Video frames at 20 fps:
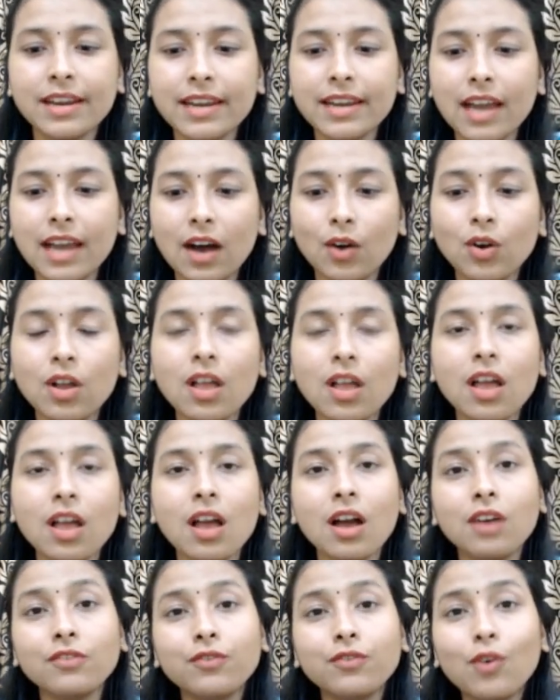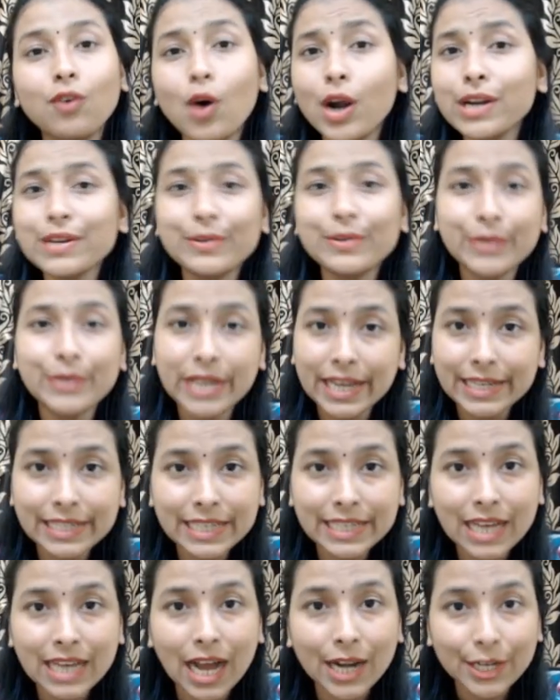Now, for
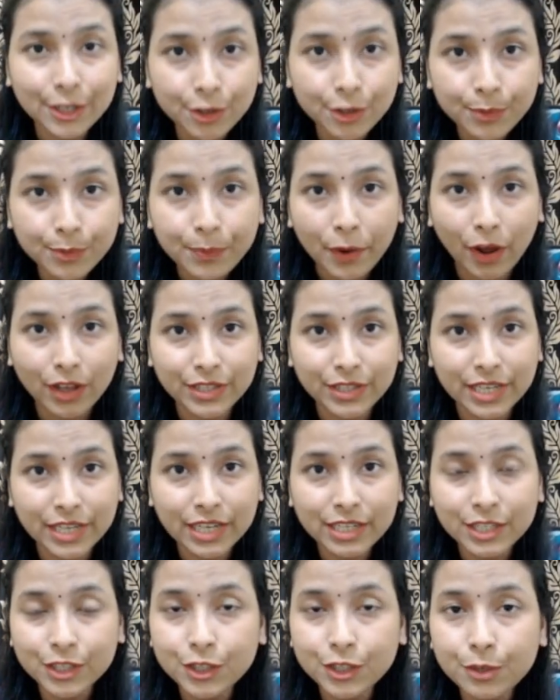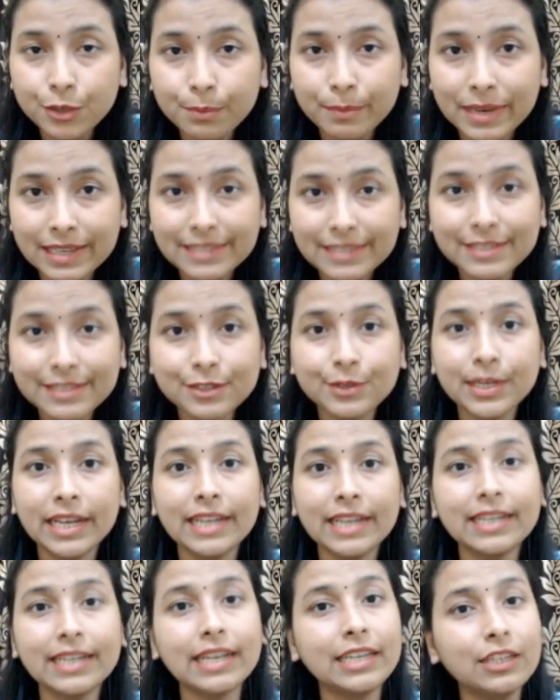creating a new project, you must
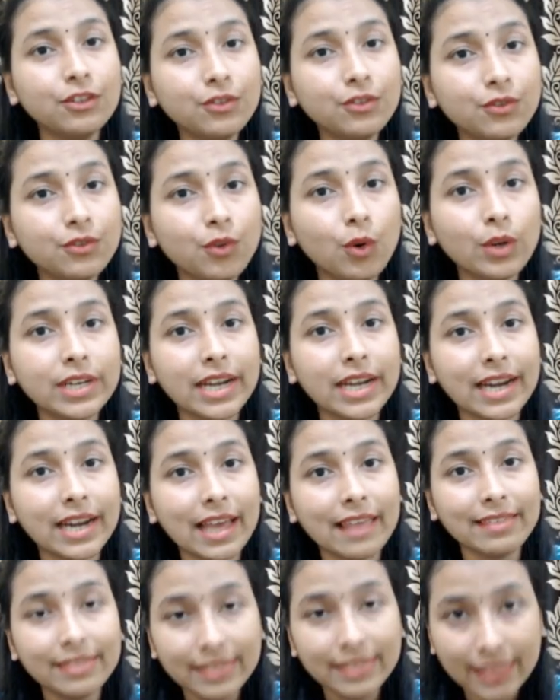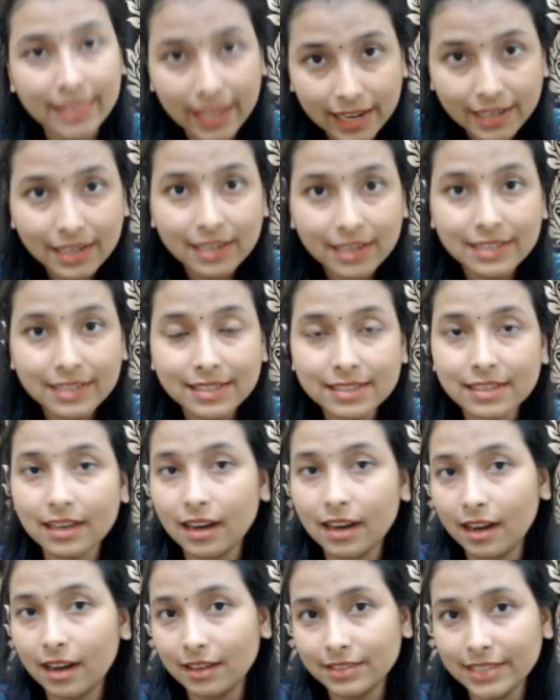create a new folder, and then
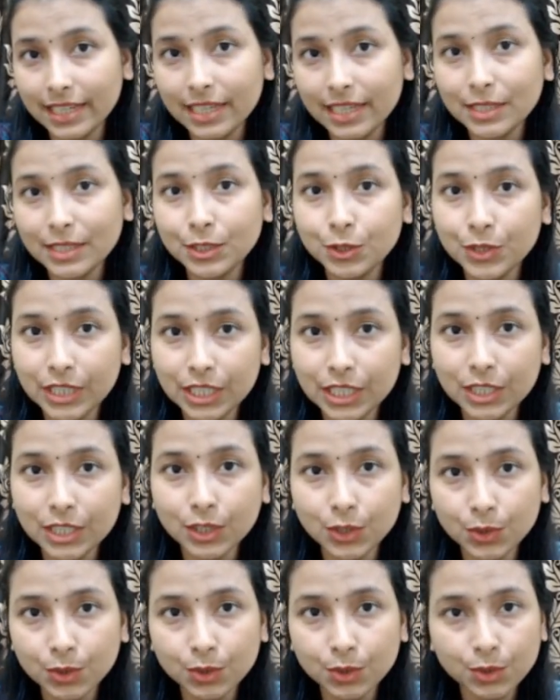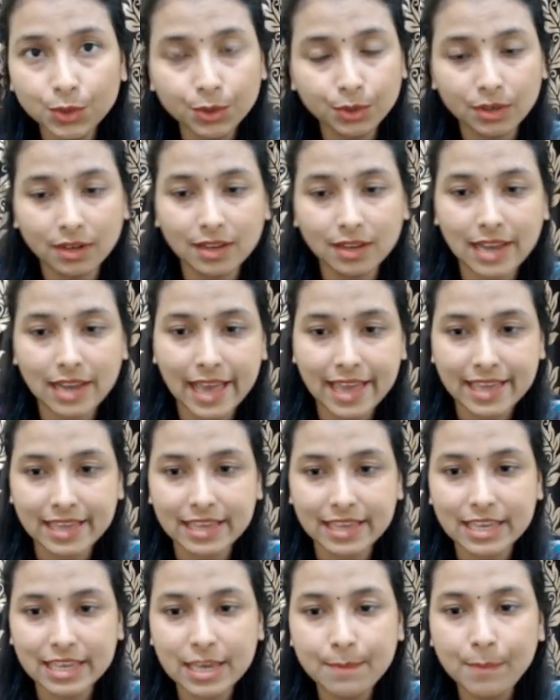there you need to
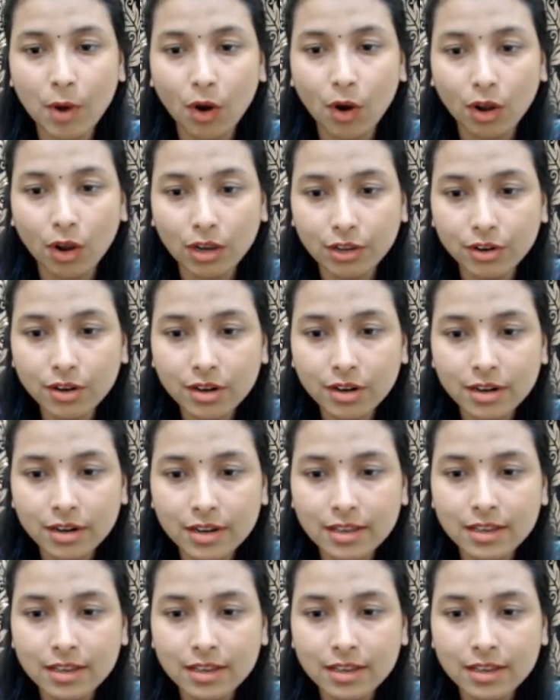keep all your